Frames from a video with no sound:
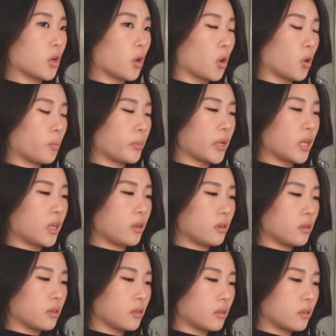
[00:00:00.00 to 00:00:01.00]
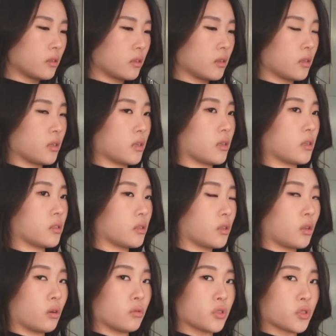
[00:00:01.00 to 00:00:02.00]
Open,
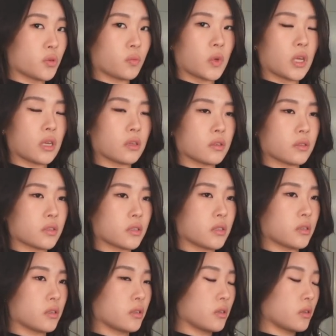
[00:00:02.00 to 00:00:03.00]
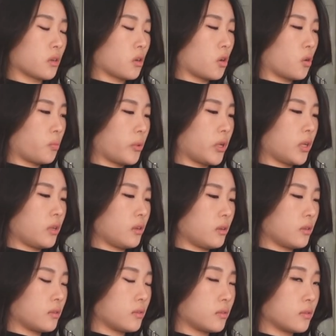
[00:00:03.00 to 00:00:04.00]
close the wings. Open,
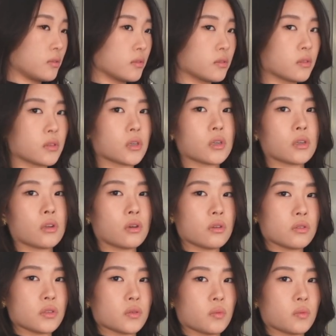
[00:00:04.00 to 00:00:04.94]
close